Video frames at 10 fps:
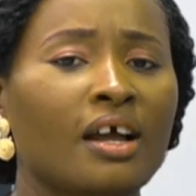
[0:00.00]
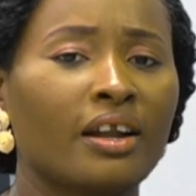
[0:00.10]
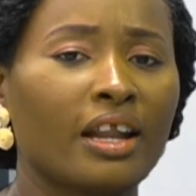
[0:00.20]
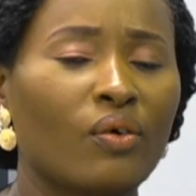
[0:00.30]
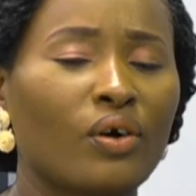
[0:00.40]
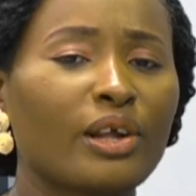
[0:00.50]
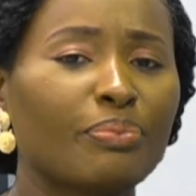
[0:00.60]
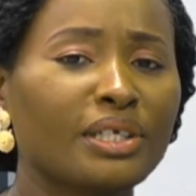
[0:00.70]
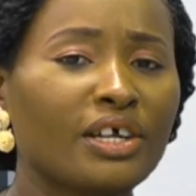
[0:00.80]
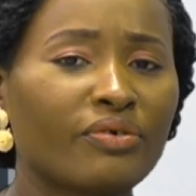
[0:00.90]
Now, on the
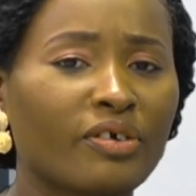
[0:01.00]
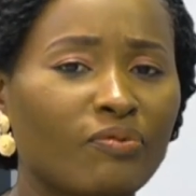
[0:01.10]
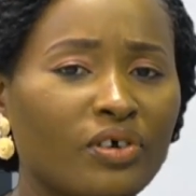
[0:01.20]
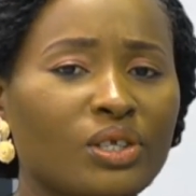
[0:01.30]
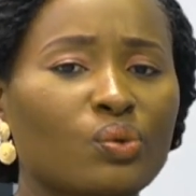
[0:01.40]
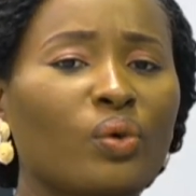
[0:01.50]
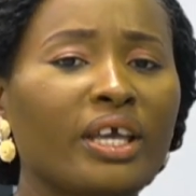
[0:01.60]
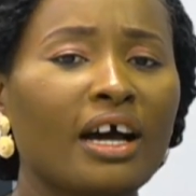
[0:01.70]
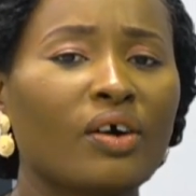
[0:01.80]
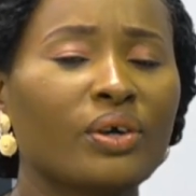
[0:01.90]
Pediatric Voice,
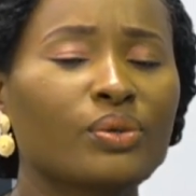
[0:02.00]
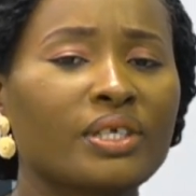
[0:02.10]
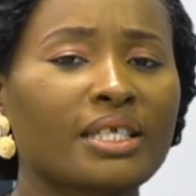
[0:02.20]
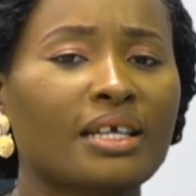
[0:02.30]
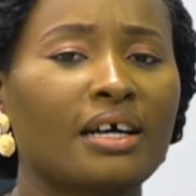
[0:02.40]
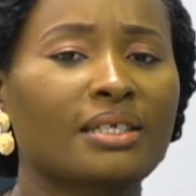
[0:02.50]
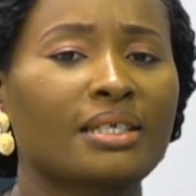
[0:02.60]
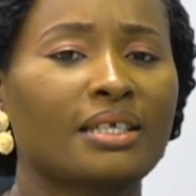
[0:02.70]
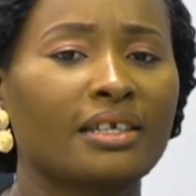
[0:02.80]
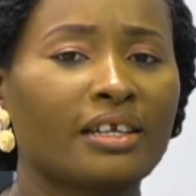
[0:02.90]
we are going to discuss
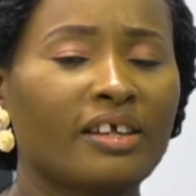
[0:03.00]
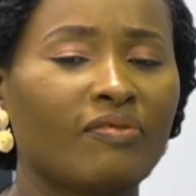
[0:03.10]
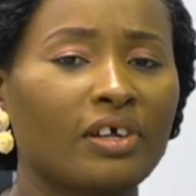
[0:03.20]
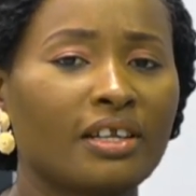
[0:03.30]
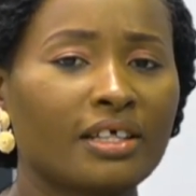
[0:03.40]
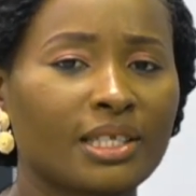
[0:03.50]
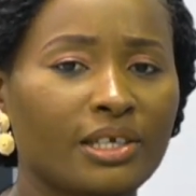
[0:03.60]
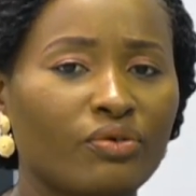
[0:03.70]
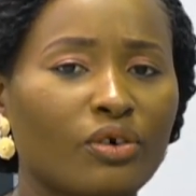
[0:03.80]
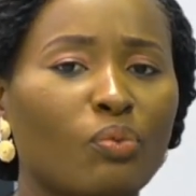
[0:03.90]
sudden infant death
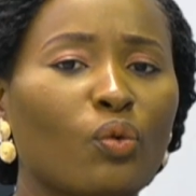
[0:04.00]
syndrome.